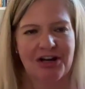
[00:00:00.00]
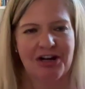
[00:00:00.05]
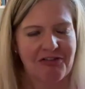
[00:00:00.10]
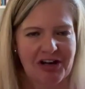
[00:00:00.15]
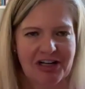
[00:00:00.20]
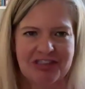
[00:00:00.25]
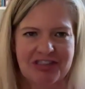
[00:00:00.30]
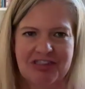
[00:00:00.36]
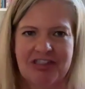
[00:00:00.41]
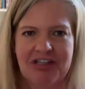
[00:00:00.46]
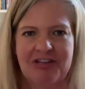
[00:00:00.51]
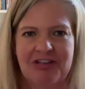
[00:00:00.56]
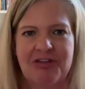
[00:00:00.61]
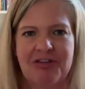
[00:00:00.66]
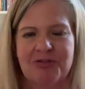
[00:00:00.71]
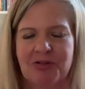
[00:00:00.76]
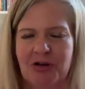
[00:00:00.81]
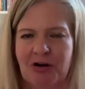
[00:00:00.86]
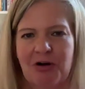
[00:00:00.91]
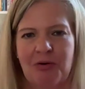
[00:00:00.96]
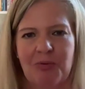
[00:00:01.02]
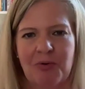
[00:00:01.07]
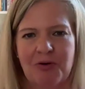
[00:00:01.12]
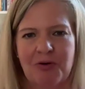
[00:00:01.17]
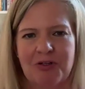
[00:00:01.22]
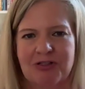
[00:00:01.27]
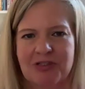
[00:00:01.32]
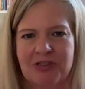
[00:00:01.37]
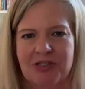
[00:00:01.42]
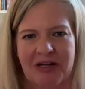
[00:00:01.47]
chain of custody, those are
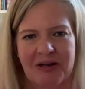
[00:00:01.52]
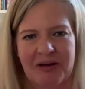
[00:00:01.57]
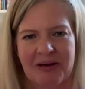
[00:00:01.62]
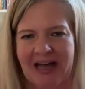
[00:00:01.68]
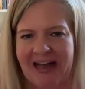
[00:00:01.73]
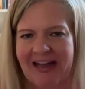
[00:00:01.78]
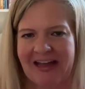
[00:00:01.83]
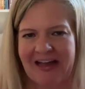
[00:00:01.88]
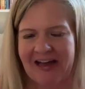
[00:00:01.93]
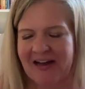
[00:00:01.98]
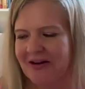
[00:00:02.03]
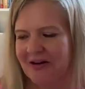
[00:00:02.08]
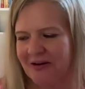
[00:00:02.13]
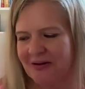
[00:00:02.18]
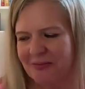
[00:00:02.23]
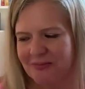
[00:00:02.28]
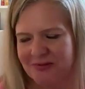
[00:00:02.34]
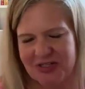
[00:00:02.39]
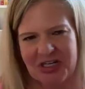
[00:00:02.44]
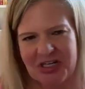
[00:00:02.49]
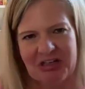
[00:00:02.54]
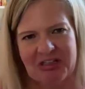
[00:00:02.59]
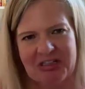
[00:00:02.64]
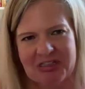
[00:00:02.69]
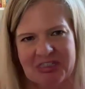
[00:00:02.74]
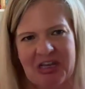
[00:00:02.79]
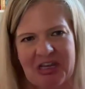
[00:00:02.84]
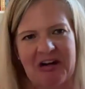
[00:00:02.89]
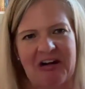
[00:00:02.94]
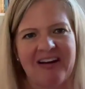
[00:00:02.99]
words. I echo Michelle
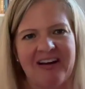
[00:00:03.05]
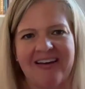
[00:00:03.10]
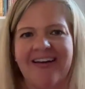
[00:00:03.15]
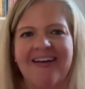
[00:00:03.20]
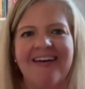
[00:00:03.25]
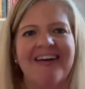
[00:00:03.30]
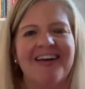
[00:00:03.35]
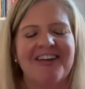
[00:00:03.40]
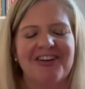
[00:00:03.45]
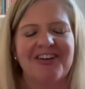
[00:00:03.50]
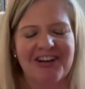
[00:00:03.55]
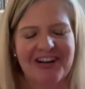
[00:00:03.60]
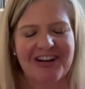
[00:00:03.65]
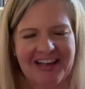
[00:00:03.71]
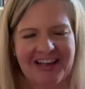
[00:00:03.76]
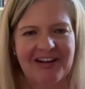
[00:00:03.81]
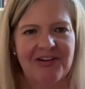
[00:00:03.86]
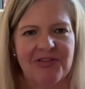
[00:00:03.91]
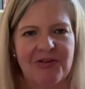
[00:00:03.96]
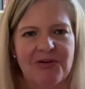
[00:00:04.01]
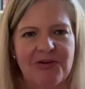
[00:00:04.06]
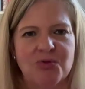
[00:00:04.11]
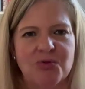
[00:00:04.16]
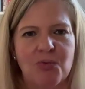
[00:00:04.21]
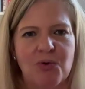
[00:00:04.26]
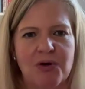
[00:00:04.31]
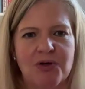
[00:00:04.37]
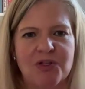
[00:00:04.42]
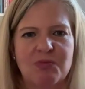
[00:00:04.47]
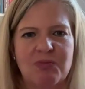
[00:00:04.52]
and Terry. You're going to hear
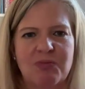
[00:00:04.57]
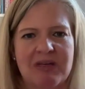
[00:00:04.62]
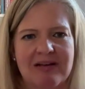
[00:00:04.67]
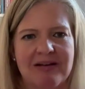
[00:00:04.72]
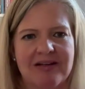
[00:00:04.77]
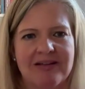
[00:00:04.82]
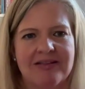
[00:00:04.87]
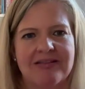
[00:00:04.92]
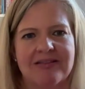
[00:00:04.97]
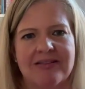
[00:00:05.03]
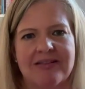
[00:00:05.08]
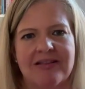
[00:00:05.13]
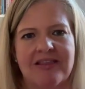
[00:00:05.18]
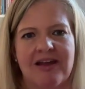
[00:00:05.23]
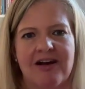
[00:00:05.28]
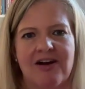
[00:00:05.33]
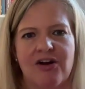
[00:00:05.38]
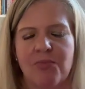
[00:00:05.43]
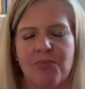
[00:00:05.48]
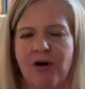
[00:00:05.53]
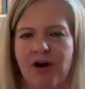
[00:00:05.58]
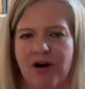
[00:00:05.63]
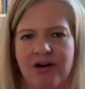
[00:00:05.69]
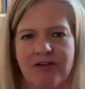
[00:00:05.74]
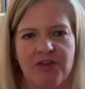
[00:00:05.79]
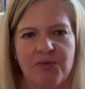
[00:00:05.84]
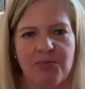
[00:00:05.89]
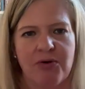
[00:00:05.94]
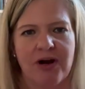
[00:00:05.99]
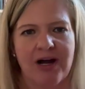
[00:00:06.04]
those words because they are
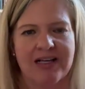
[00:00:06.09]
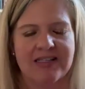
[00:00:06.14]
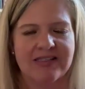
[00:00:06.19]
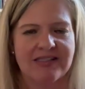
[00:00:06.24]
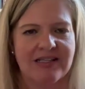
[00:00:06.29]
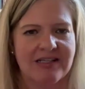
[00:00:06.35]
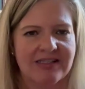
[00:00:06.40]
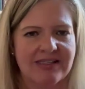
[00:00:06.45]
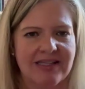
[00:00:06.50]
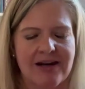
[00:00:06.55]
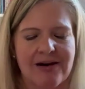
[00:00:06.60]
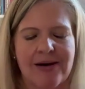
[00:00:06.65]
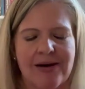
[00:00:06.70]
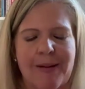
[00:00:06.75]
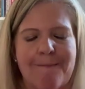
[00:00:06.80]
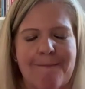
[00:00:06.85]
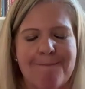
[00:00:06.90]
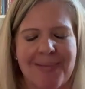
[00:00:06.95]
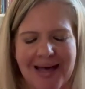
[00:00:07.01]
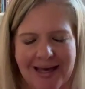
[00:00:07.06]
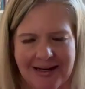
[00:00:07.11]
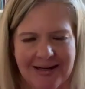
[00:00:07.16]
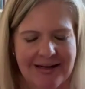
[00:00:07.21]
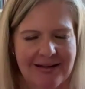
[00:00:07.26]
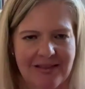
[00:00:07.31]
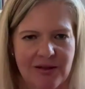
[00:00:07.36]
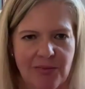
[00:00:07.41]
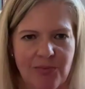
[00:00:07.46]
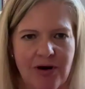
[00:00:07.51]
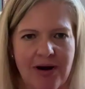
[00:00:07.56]
part of the process. They are
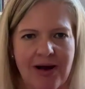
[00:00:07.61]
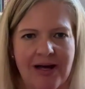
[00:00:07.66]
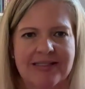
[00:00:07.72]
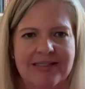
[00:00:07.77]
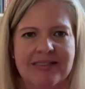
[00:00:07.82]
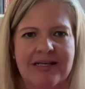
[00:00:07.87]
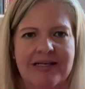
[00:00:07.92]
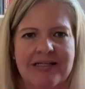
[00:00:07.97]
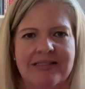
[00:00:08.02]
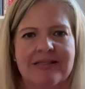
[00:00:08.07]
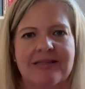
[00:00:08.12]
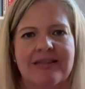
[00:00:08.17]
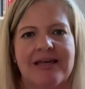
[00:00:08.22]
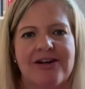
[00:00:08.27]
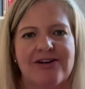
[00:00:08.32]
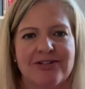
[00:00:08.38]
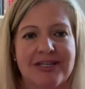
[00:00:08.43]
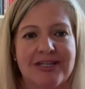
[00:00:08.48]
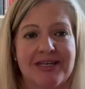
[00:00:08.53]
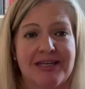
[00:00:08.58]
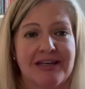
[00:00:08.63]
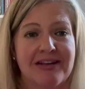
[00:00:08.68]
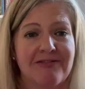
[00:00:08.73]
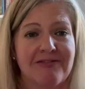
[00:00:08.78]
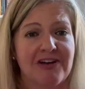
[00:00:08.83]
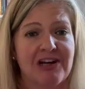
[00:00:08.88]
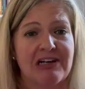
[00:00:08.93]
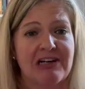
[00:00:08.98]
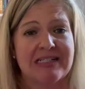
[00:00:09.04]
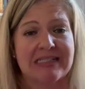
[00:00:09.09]
embedded in the process and they are
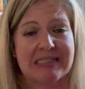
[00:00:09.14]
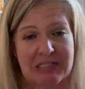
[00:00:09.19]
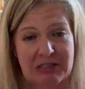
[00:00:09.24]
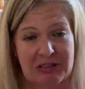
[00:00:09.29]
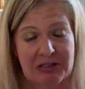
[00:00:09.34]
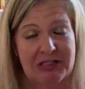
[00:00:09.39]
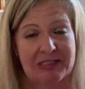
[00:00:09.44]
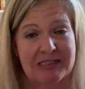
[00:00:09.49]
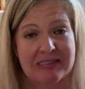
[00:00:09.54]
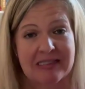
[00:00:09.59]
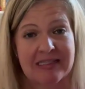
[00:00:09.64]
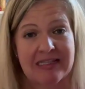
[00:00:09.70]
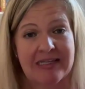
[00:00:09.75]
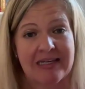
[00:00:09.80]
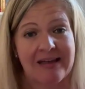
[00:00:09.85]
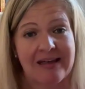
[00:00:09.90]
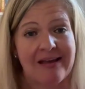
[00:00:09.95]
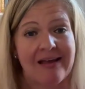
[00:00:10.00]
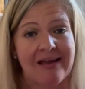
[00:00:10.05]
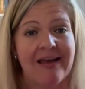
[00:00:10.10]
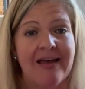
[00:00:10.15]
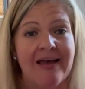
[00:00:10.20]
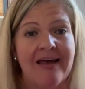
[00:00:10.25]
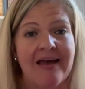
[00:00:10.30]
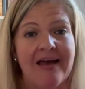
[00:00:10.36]
taken very seriously.